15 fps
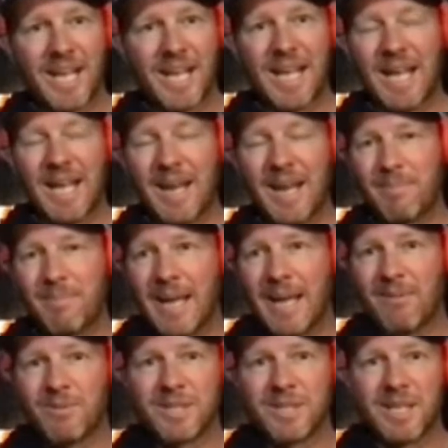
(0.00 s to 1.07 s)
it and be
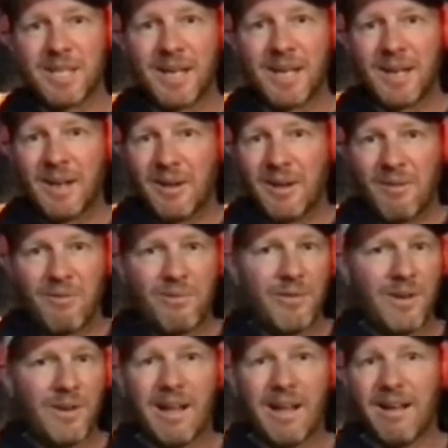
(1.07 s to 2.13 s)
able to
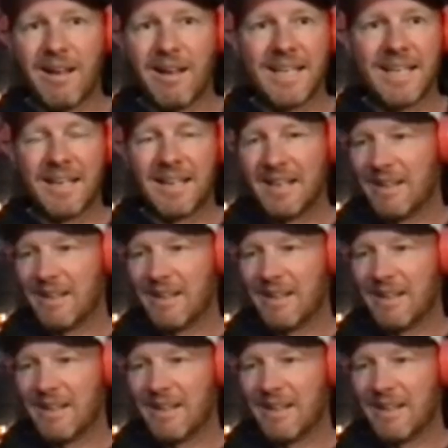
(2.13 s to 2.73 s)
fly,